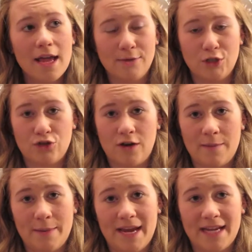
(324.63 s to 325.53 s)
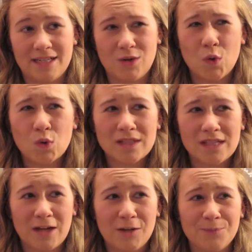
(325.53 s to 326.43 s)
it would just drive me mad.
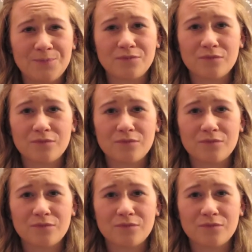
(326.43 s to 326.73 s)
Also,